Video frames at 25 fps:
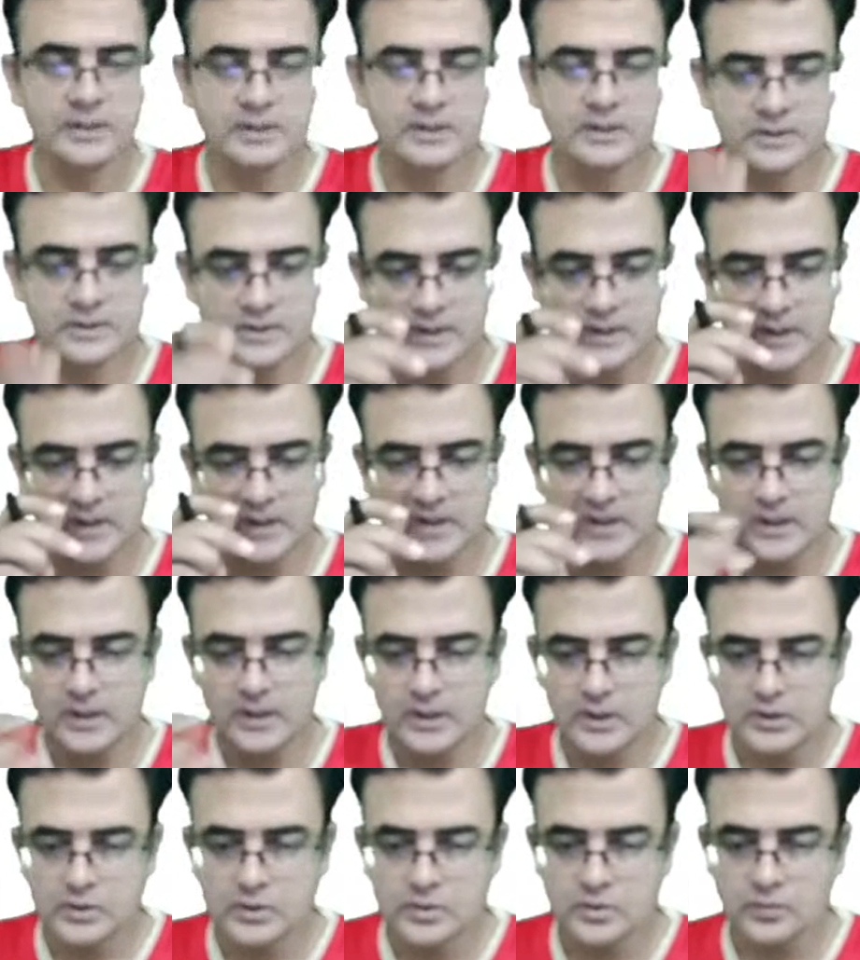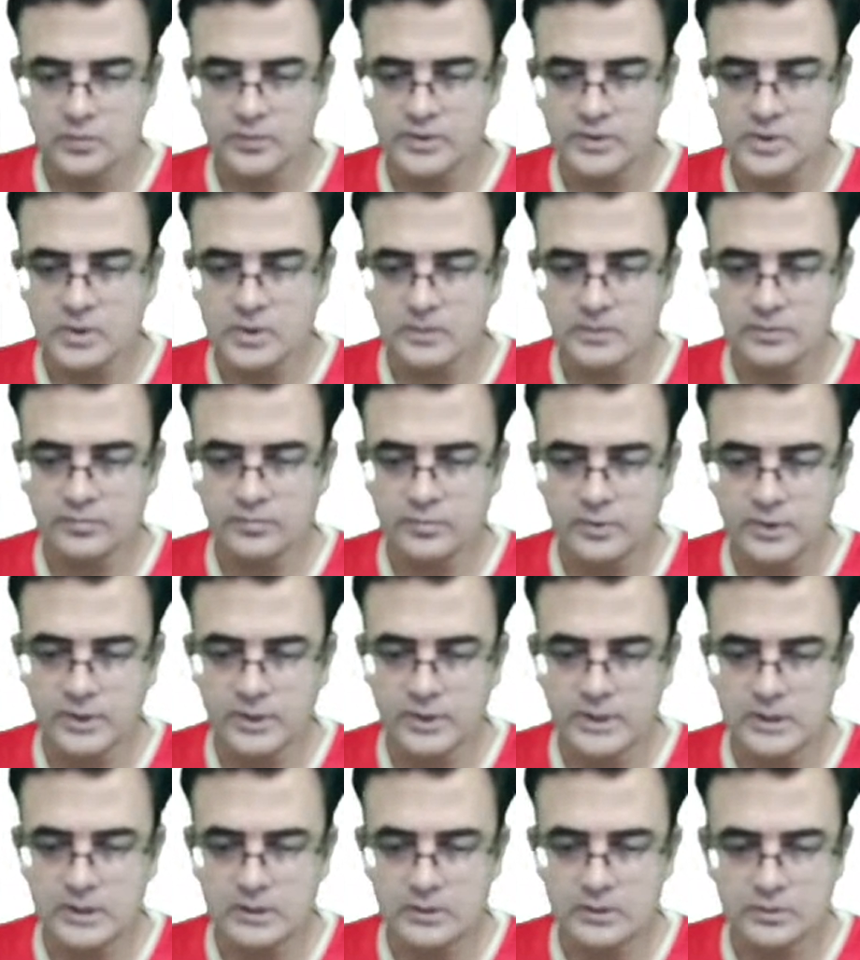See, so which of the
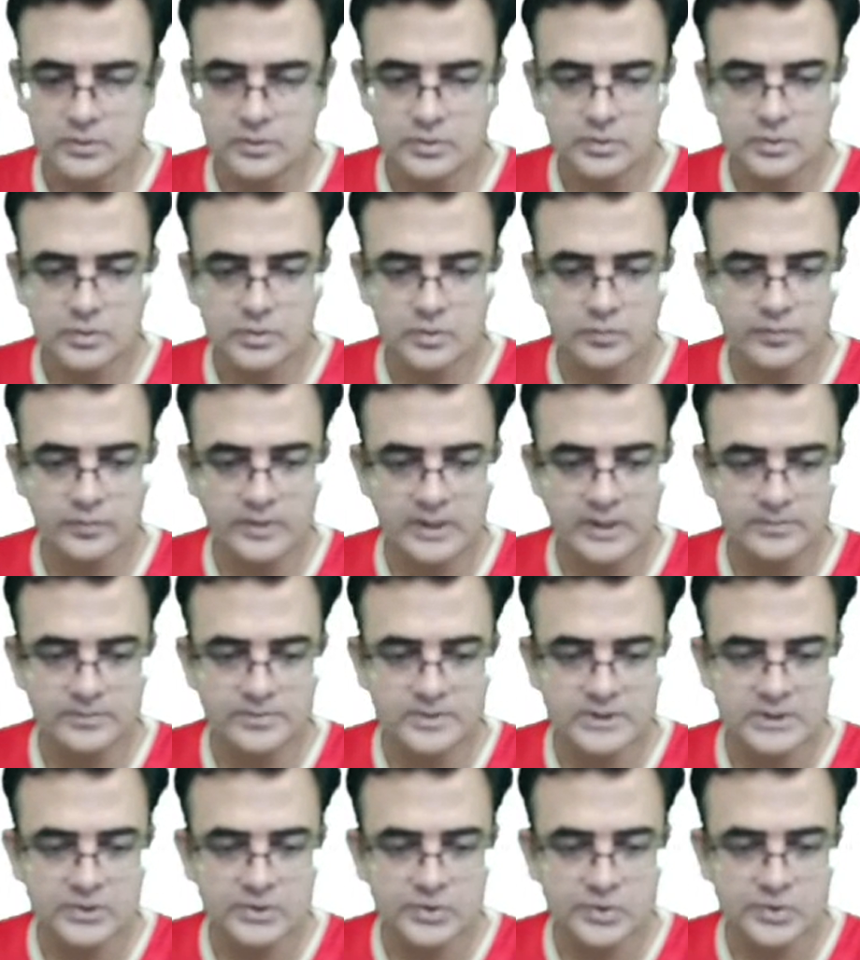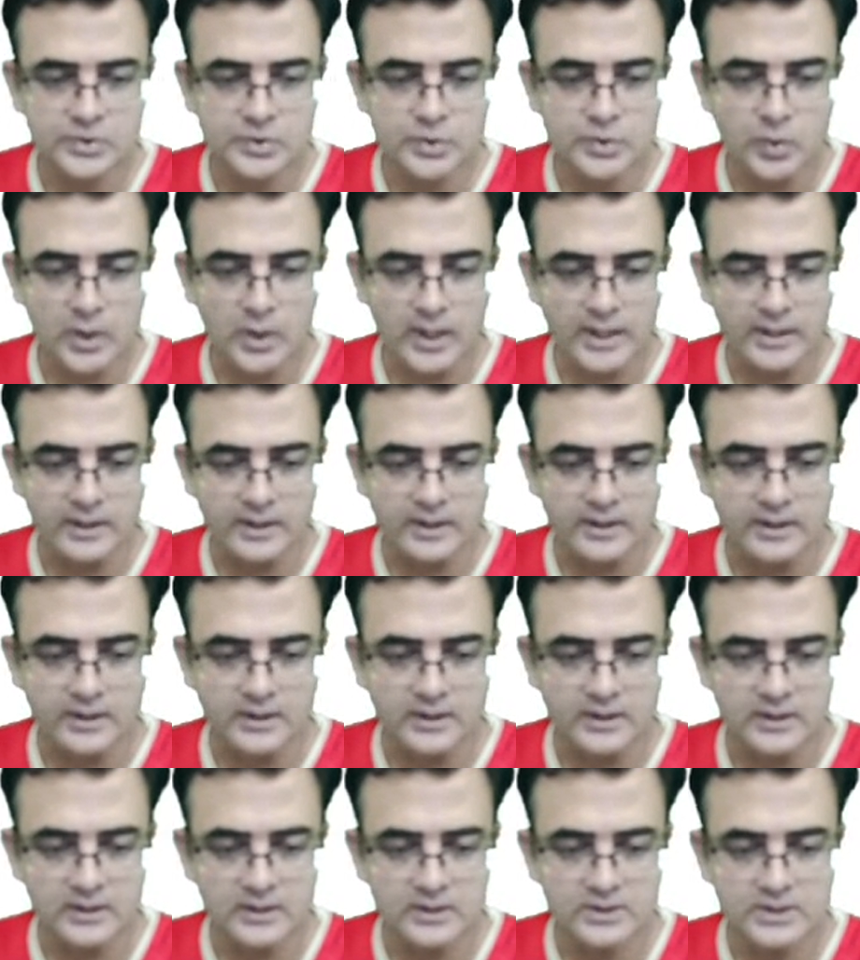following? So we have see SNO-RNA
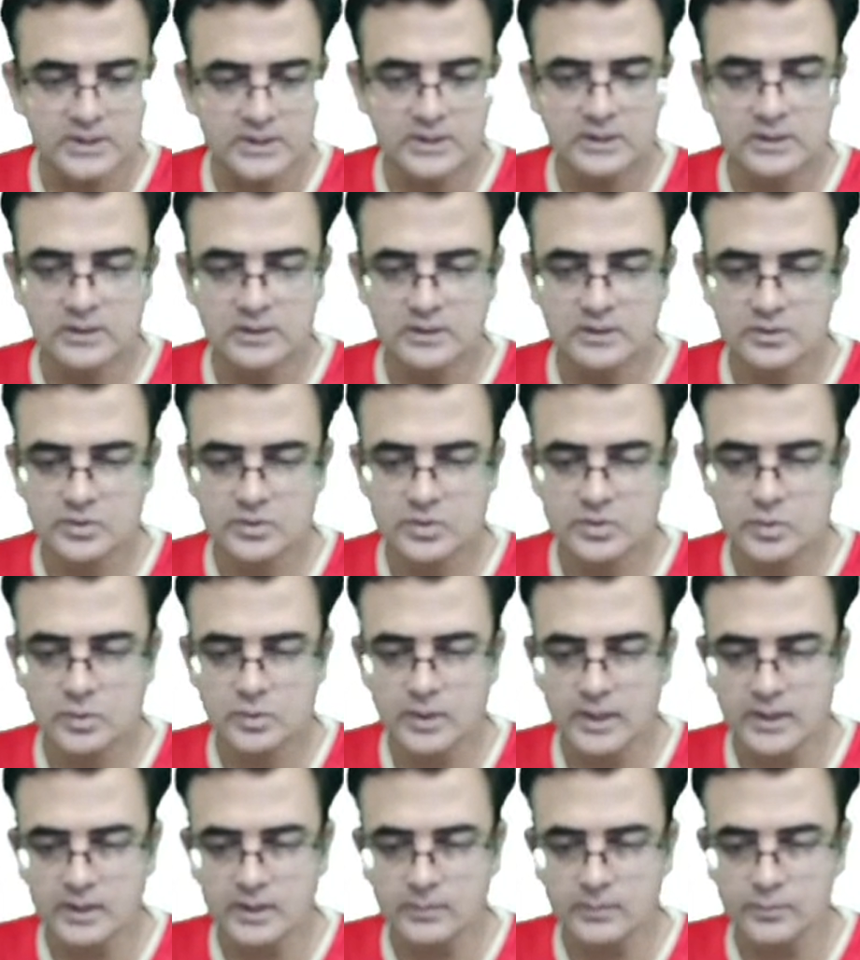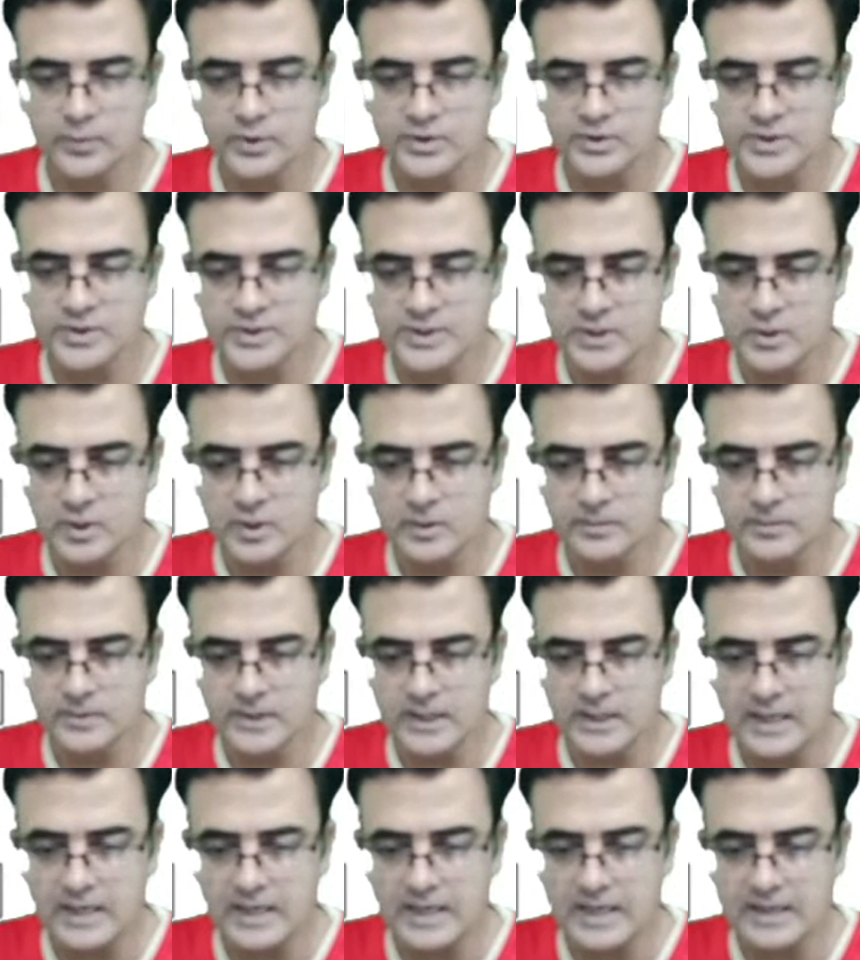here. See, SNO-RNA, processing of
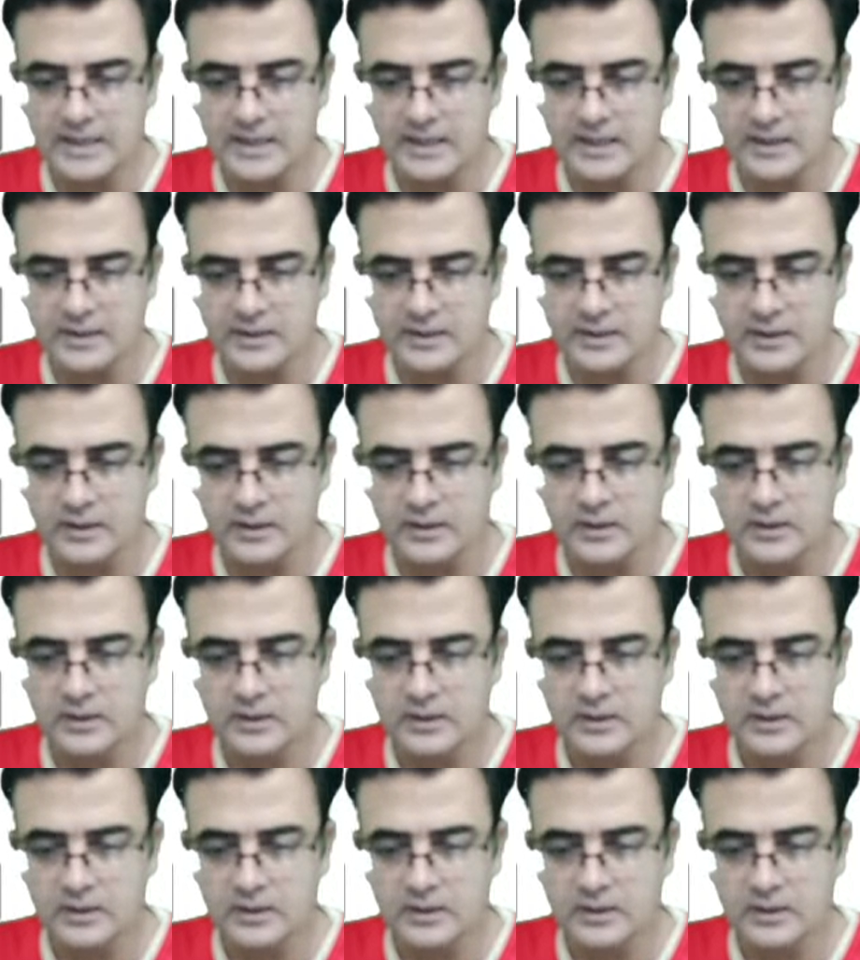the rRNA.